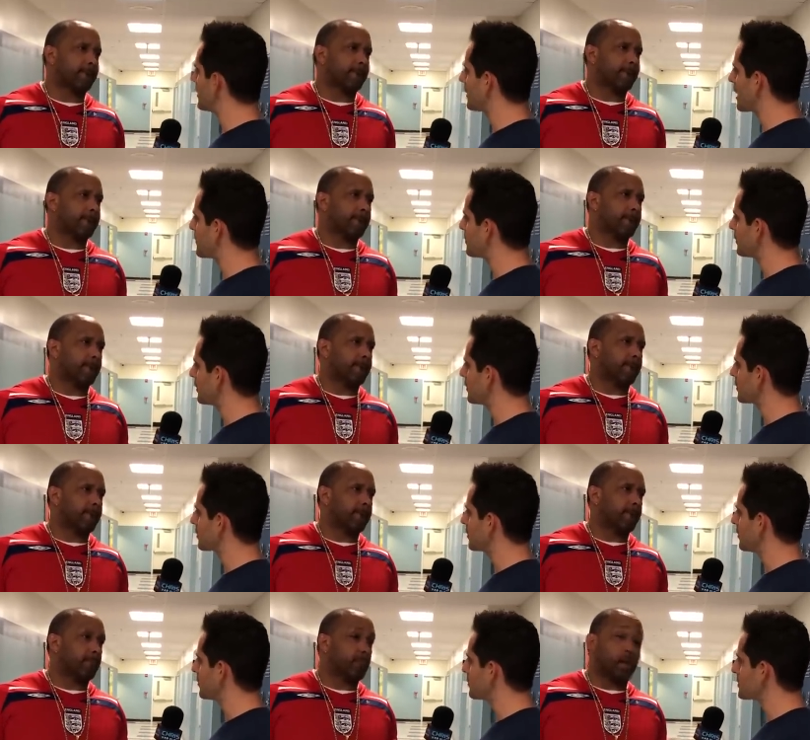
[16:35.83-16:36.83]
Speaker 1: to get
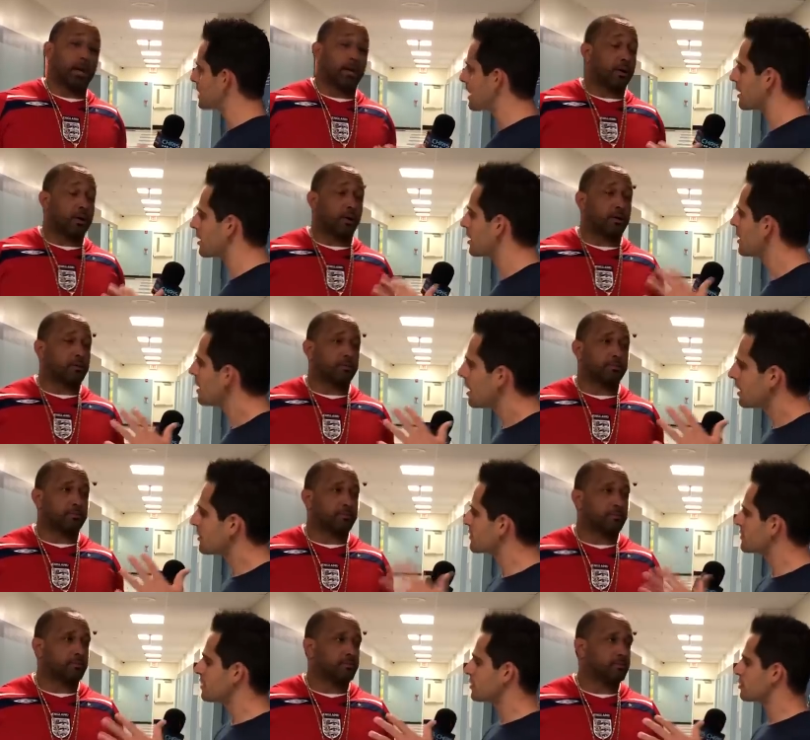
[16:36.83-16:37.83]
political. Was that a
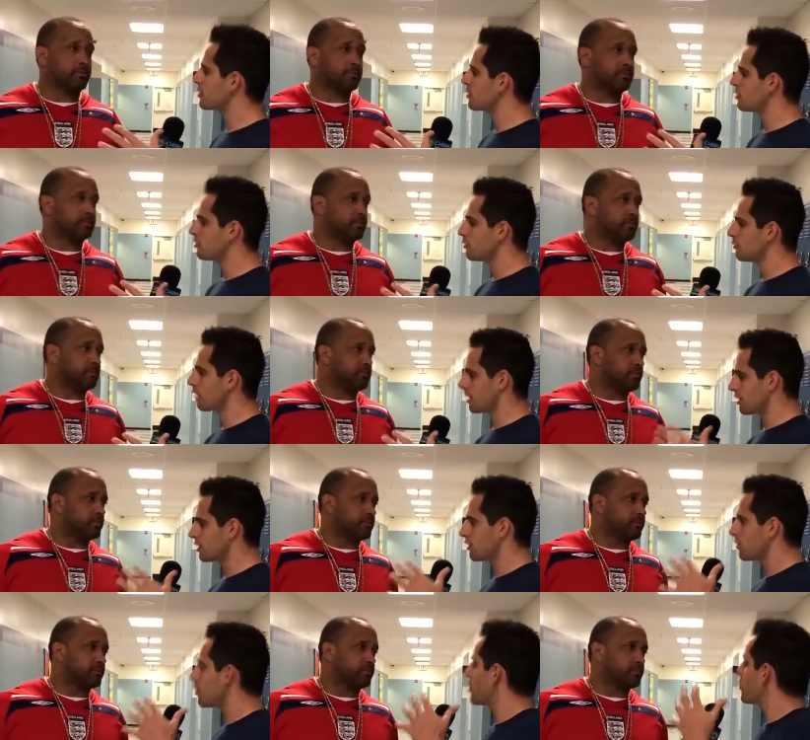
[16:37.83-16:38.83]
decision you, like,
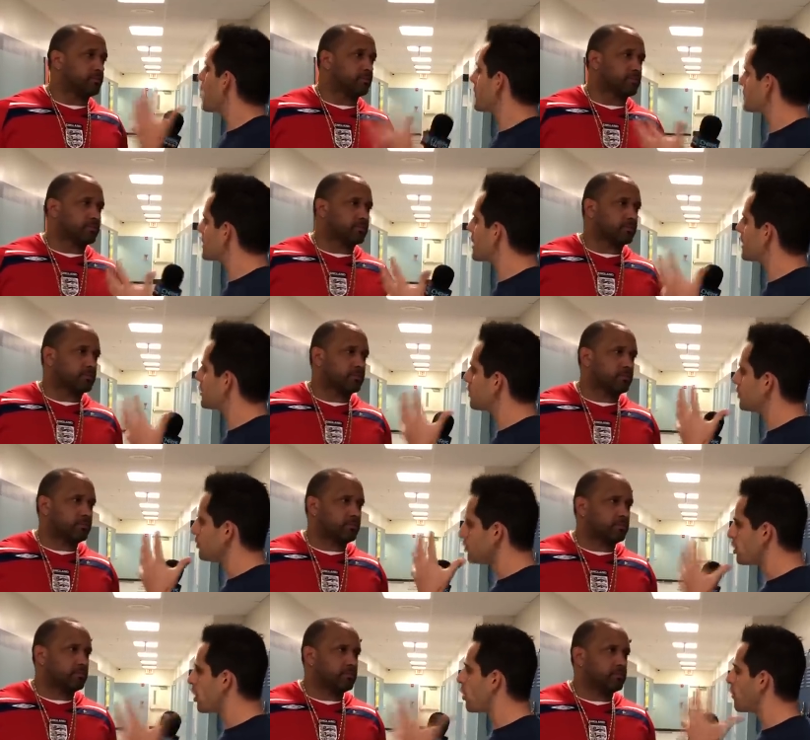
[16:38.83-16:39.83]
you obviously had to
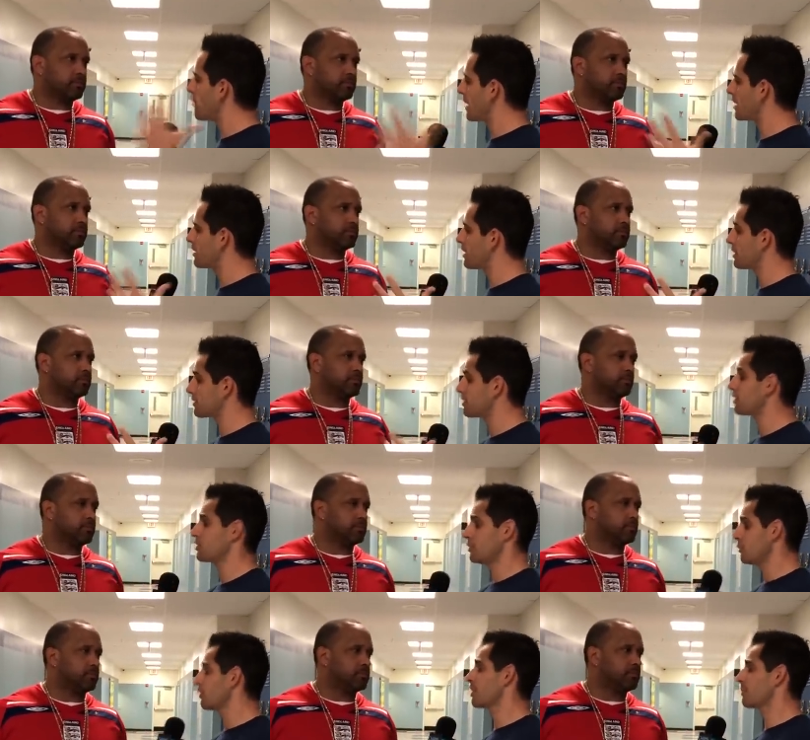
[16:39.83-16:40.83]
know making that decision,
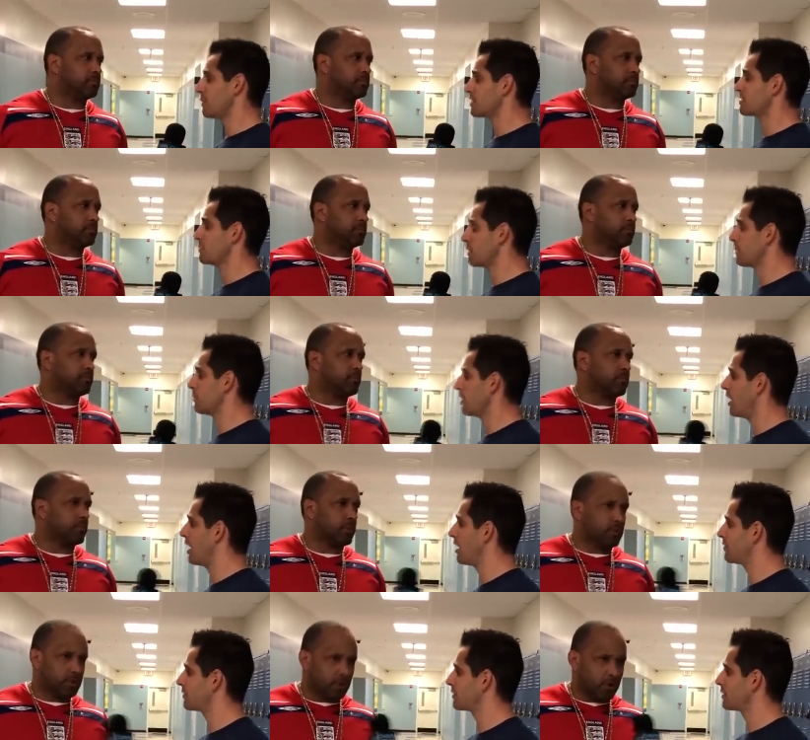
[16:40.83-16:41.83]
you were going to piss some people
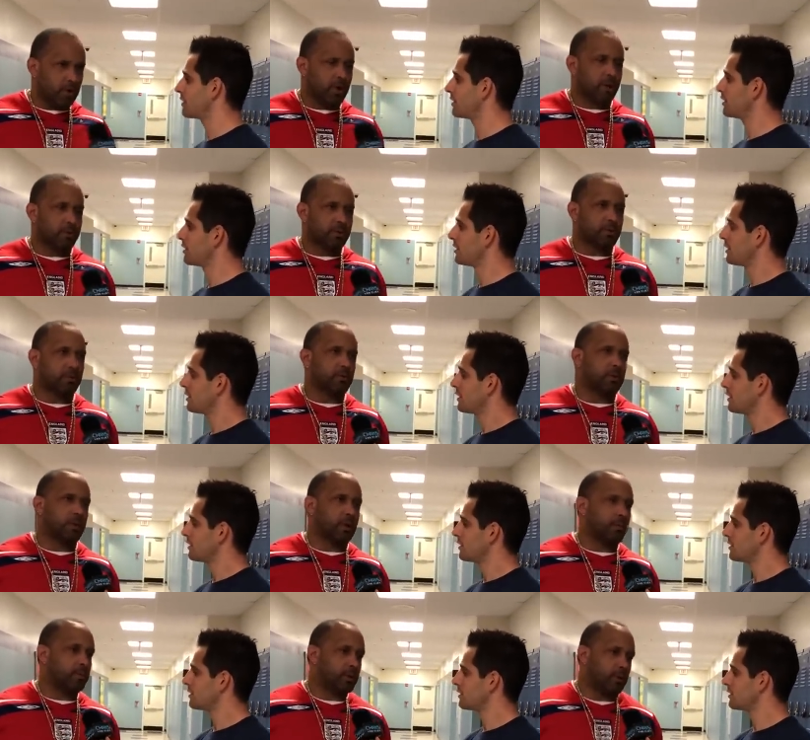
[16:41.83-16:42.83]
off.
Speaker 2: Sure, absolutely.
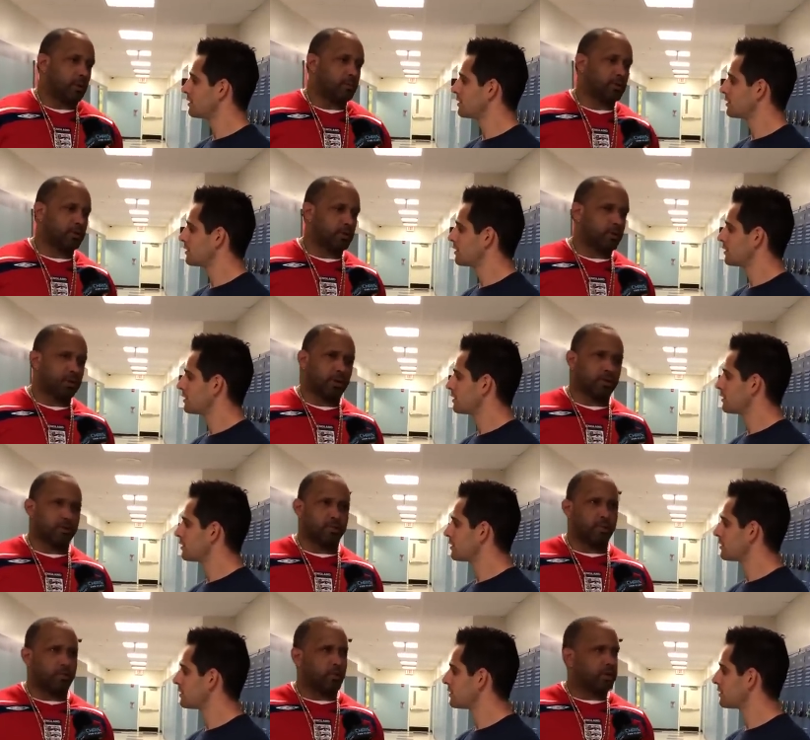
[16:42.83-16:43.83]
I mean, I'm sure it cost
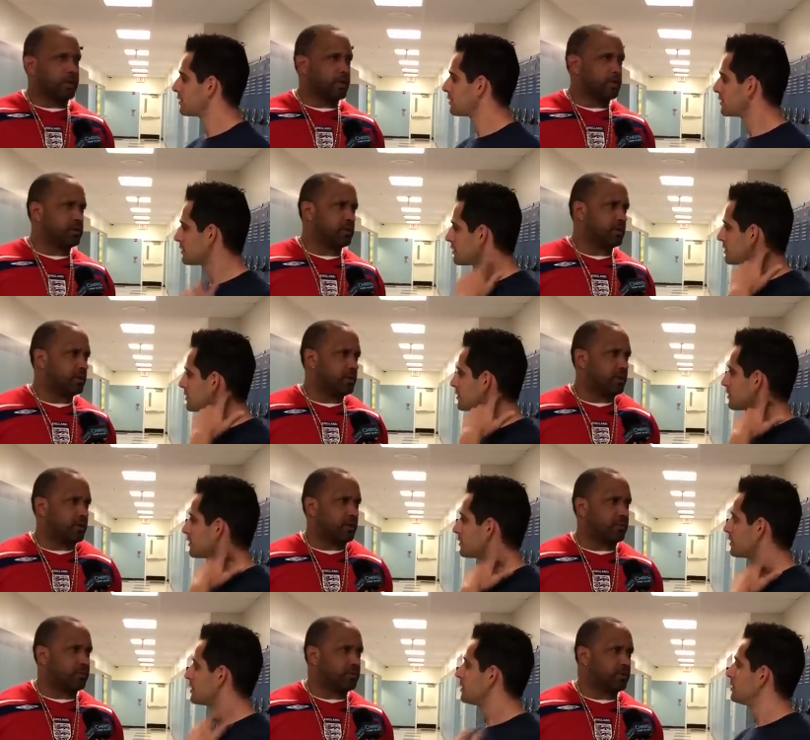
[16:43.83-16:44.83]
me bookings and, you know,
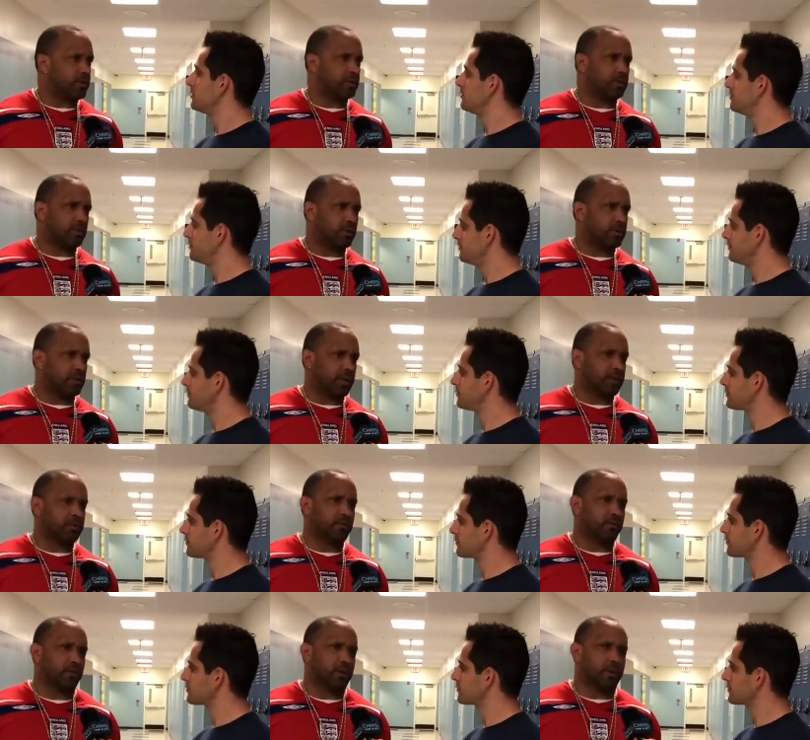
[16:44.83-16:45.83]
I'm sure, you know, lots
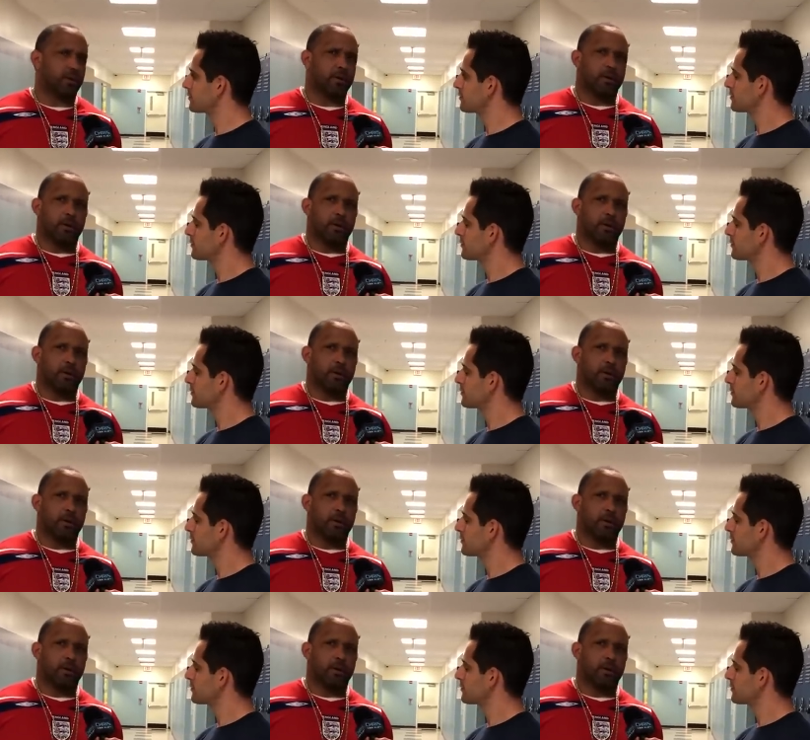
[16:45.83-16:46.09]
of